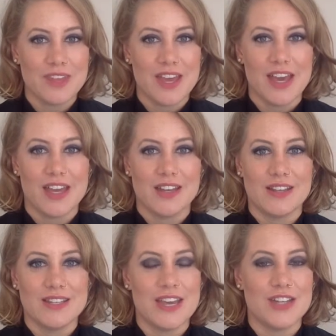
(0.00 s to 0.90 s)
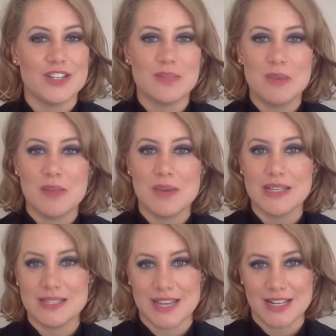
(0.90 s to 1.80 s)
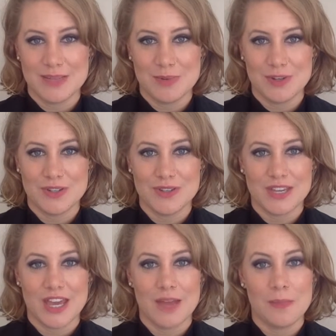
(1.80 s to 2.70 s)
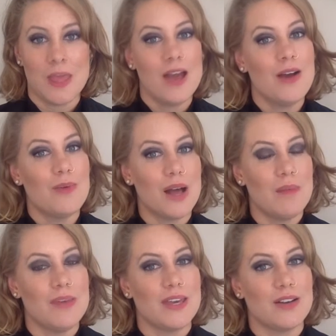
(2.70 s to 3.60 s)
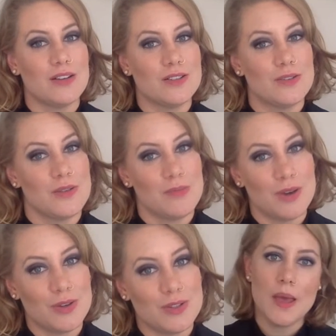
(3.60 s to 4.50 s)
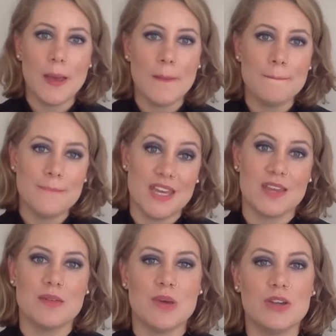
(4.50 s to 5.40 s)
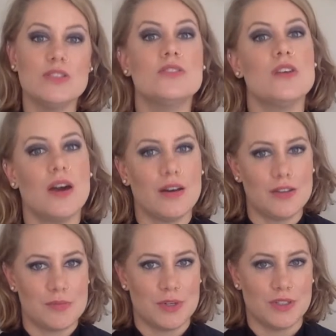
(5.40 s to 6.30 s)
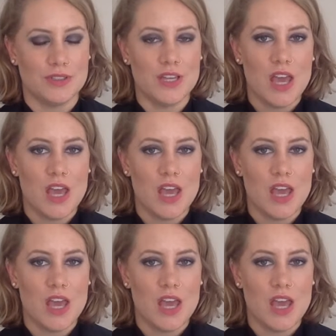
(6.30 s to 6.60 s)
and yeah, just be the best salesperson you can, while being the most honorable.